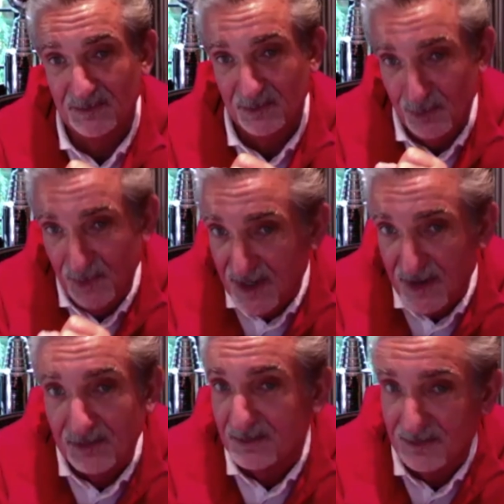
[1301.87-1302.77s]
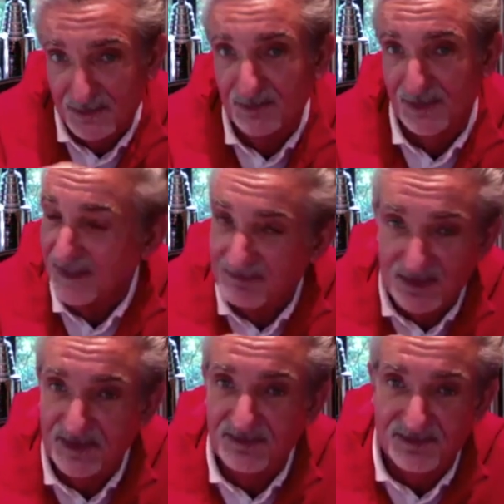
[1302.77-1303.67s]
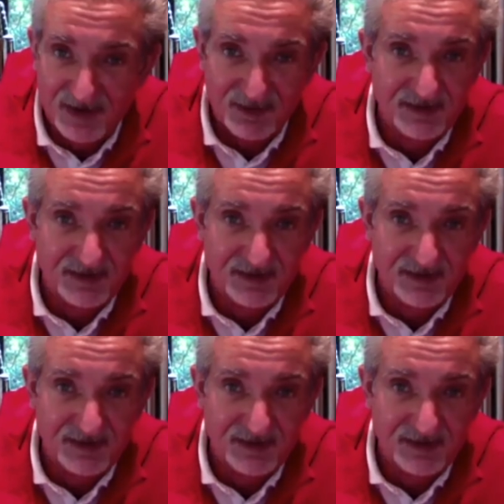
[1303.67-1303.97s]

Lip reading: we have to be very,